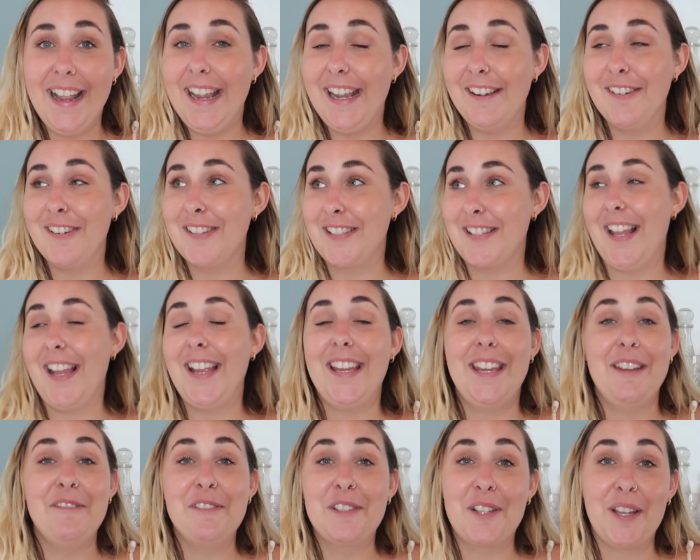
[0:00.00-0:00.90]
It was
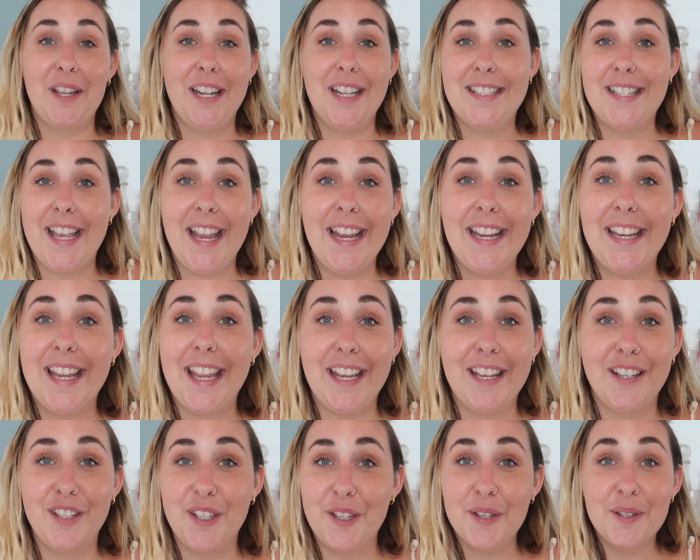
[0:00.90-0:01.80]
like he was gonna take
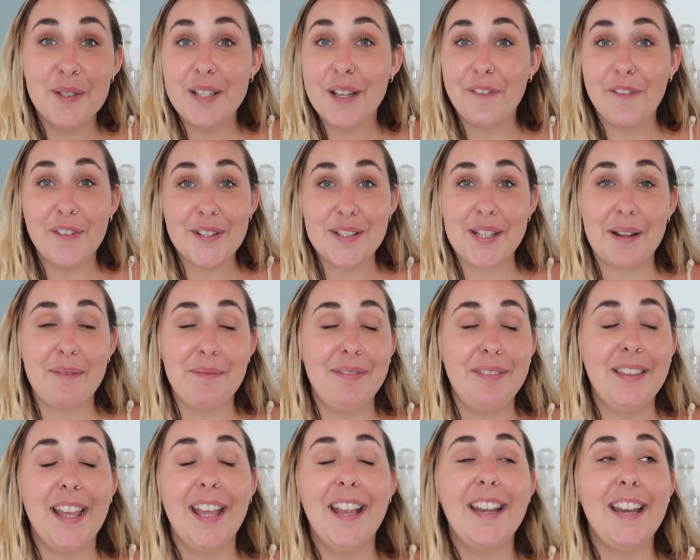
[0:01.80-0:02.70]
it and use it for
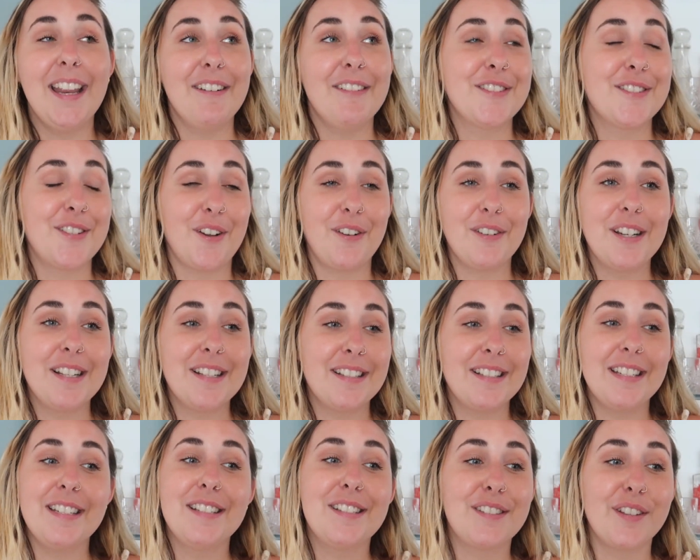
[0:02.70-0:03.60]
something. It was
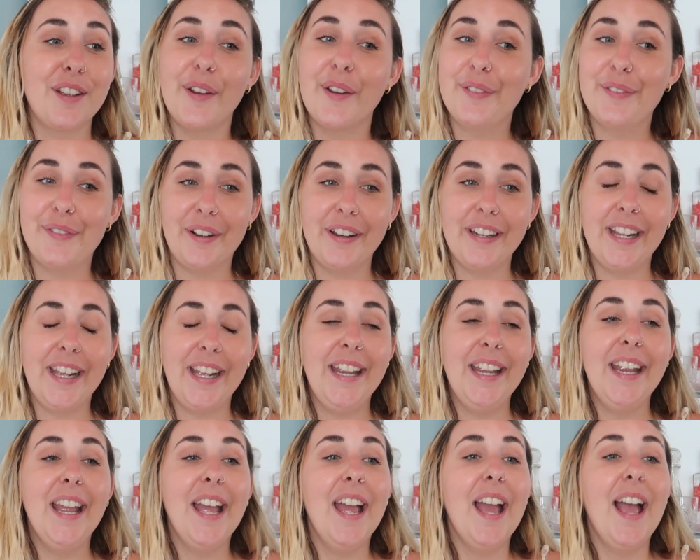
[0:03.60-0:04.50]
honestly so
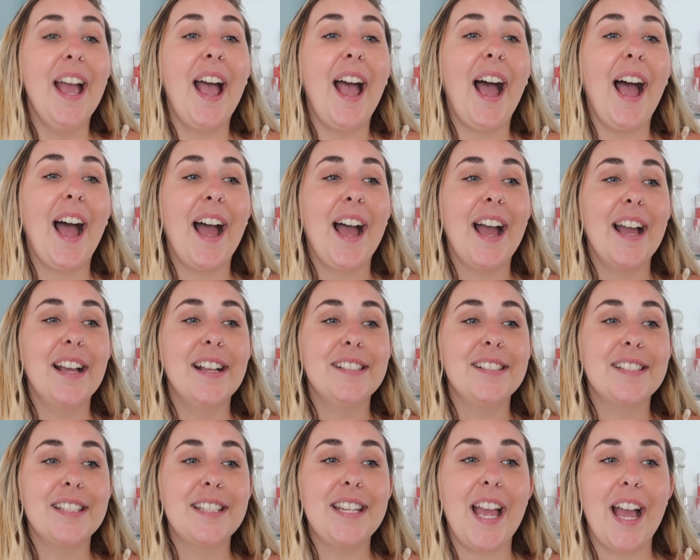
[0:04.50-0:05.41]
funny.
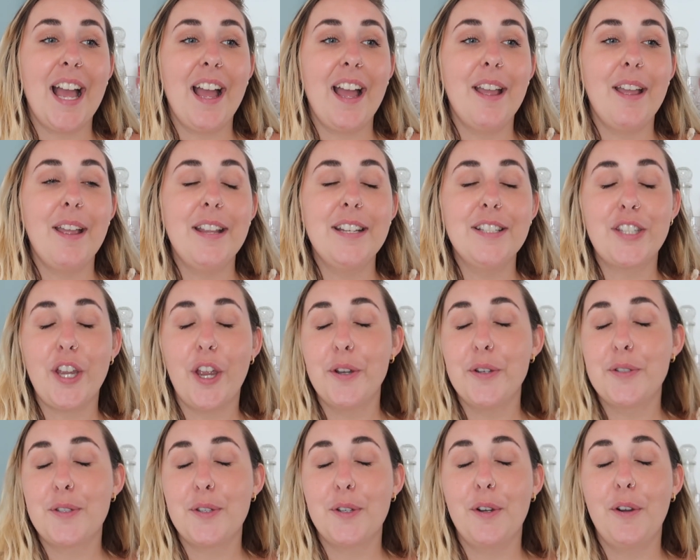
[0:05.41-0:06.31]
And yeah, in
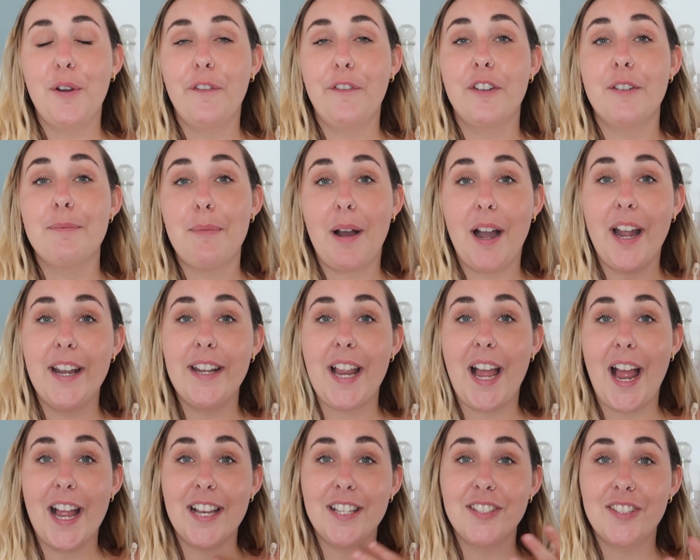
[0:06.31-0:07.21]
total for
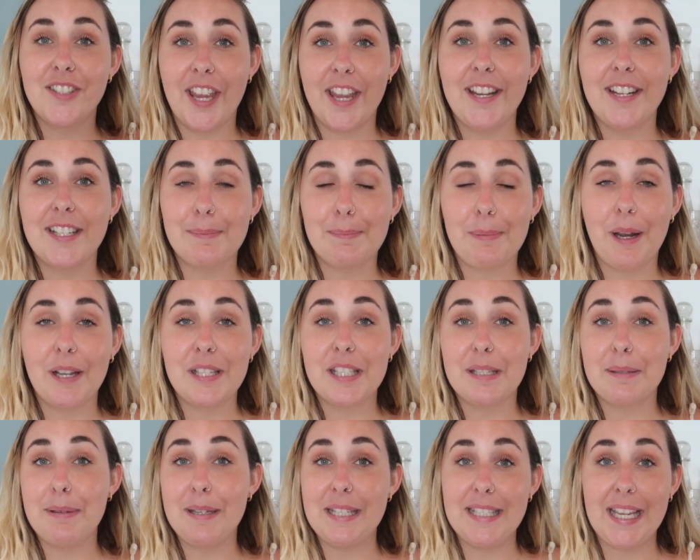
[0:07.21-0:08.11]
mine and Jake's blood
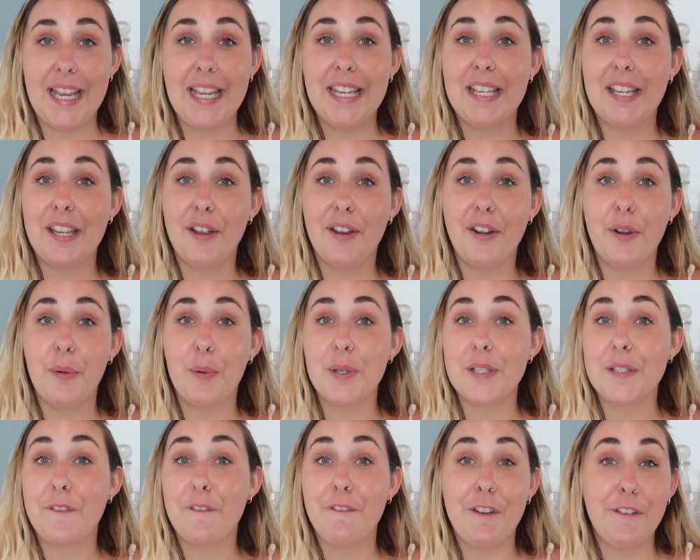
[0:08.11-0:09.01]
to be taken, it
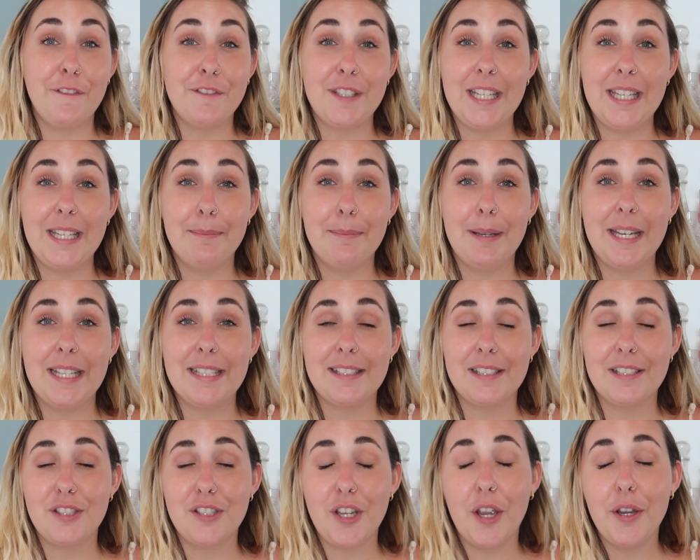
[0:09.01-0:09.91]
was 15
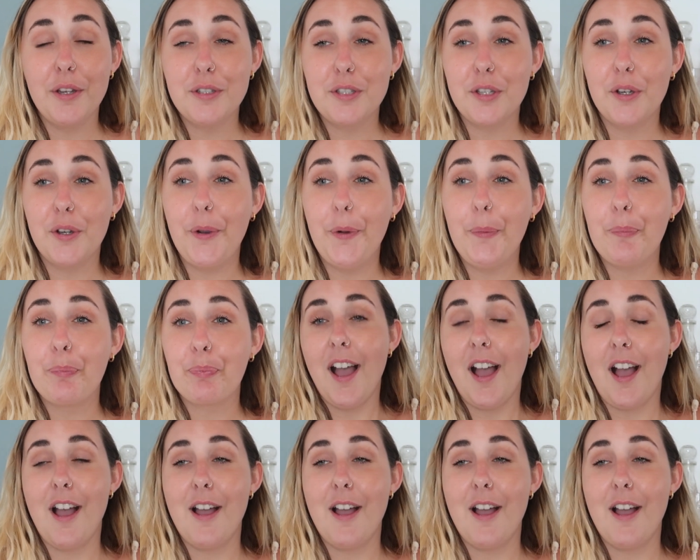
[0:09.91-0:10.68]
minutes in total.